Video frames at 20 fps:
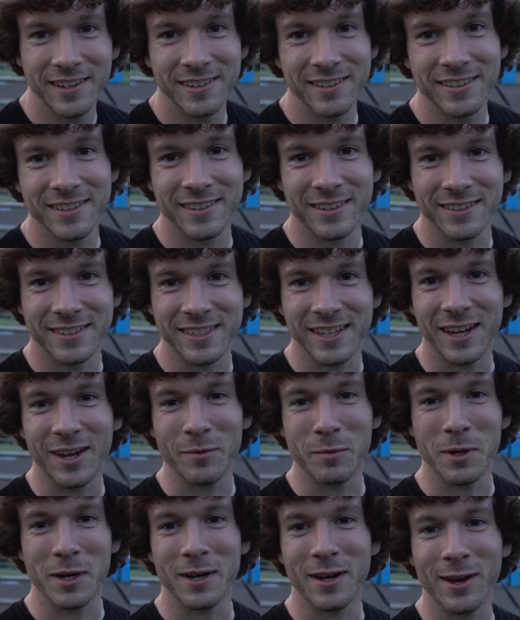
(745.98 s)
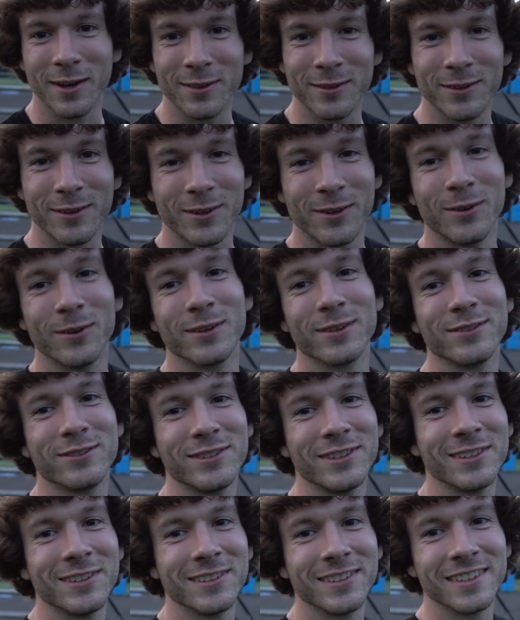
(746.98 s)
you're gonna tomahawk to the
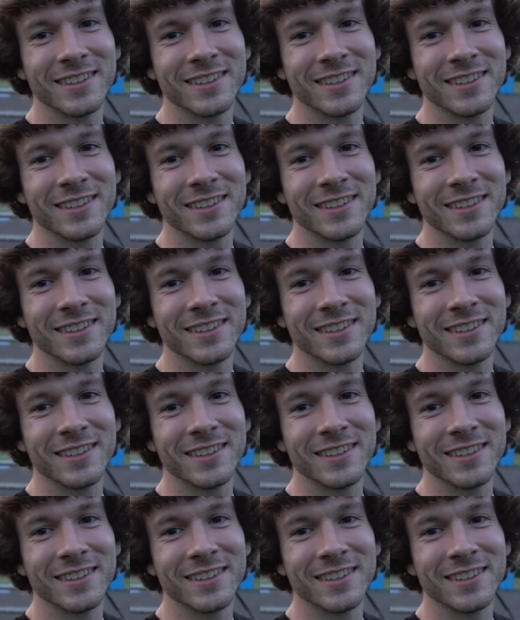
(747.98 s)
cornfield